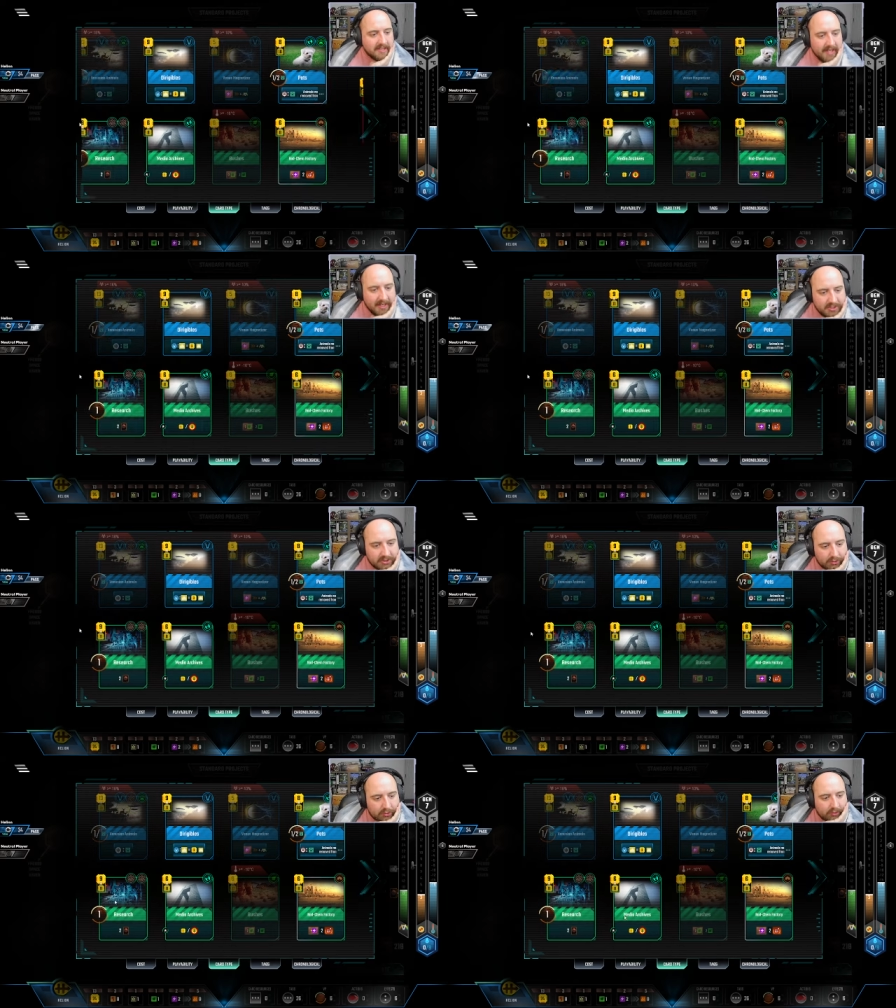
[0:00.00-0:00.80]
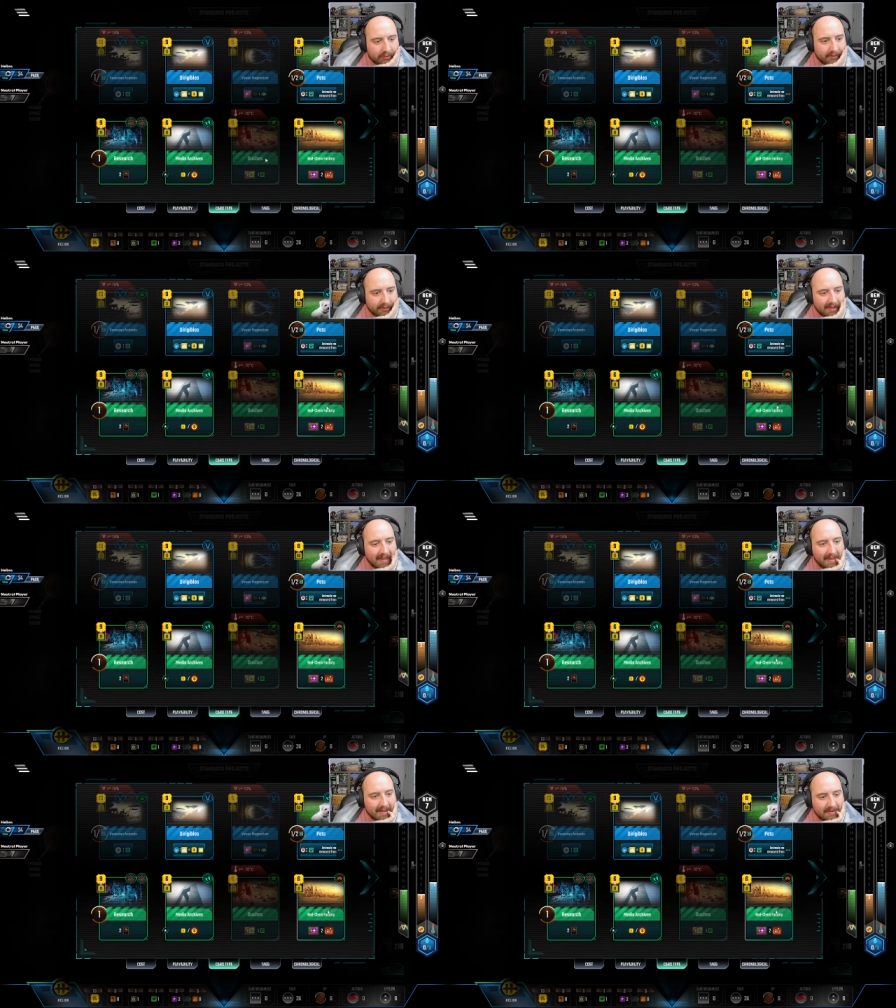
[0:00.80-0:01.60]
Asteroid
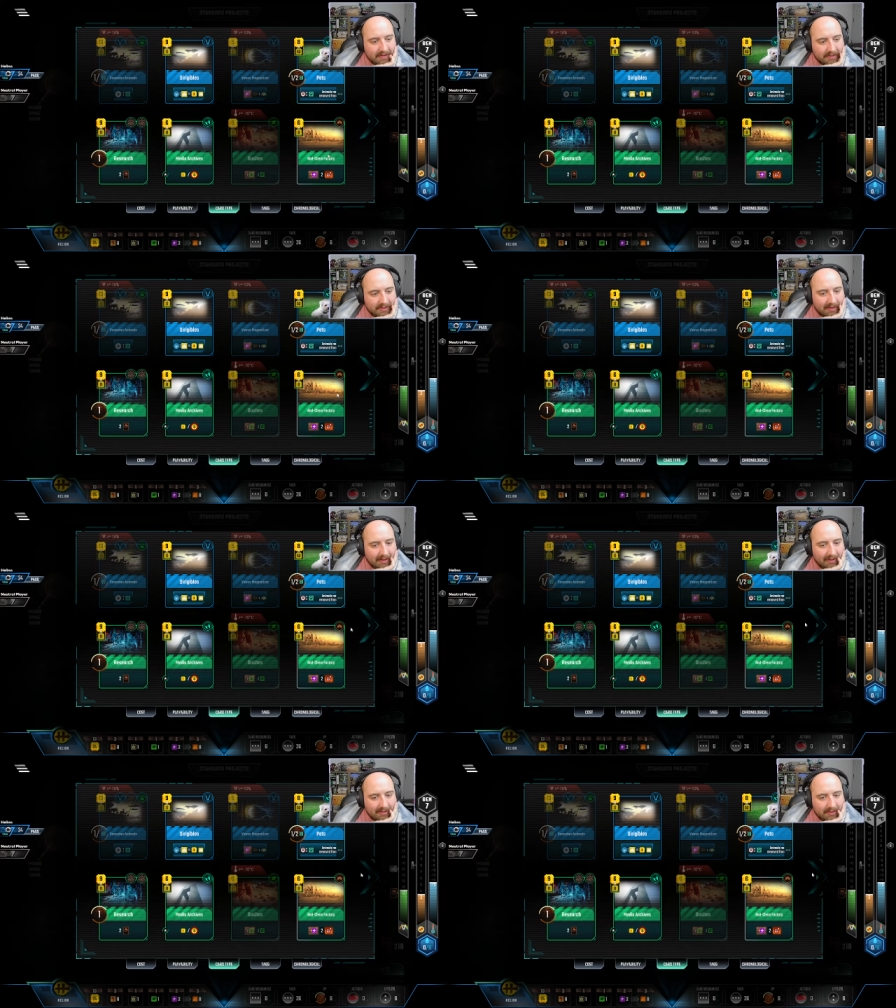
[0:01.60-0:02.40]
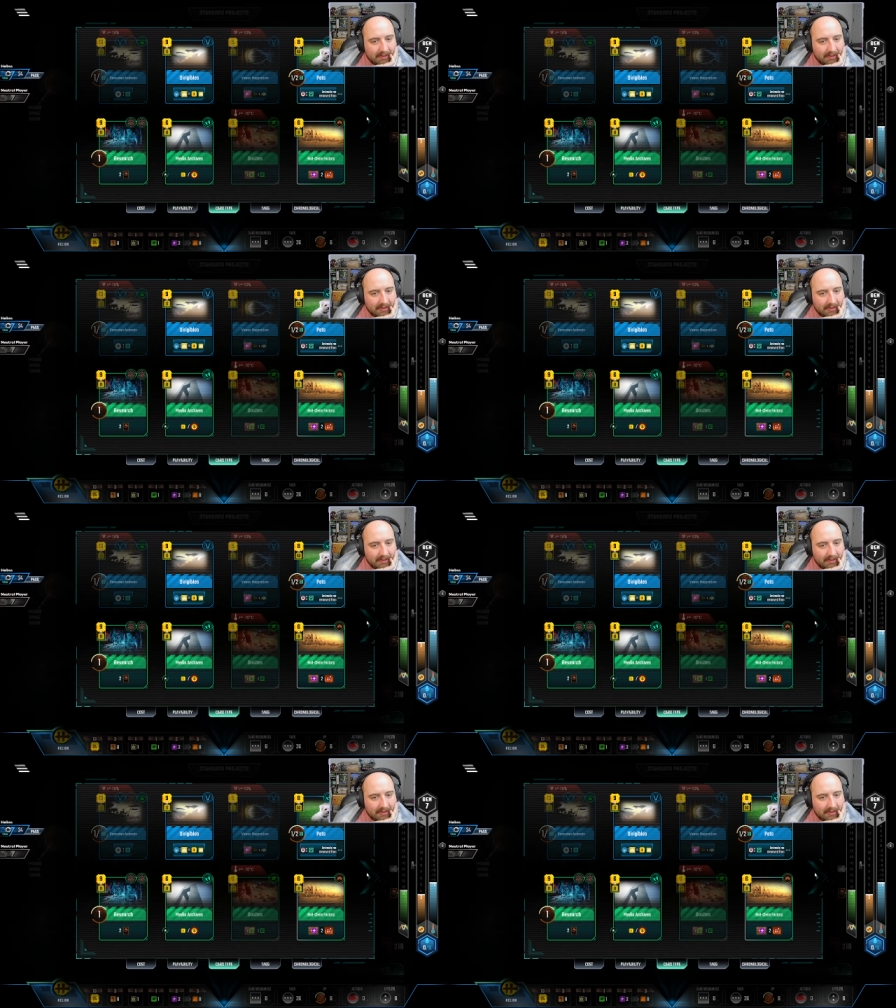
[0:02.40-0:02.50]
and the like?